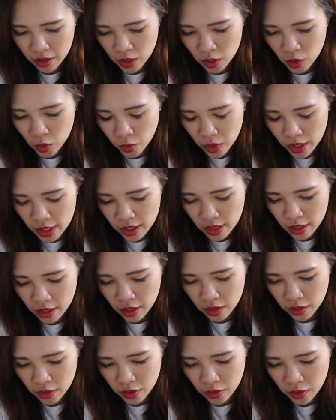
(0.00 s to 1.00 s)
squeeze it
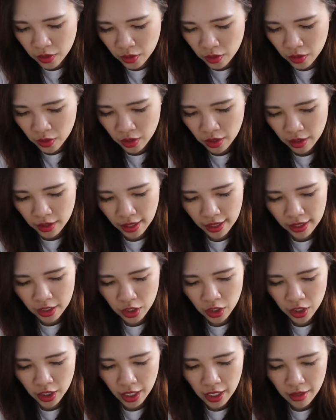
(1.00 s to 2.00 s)
into that
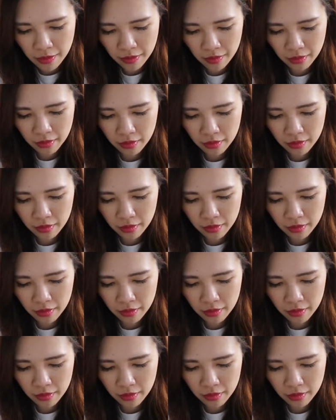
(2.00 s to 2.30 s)
shape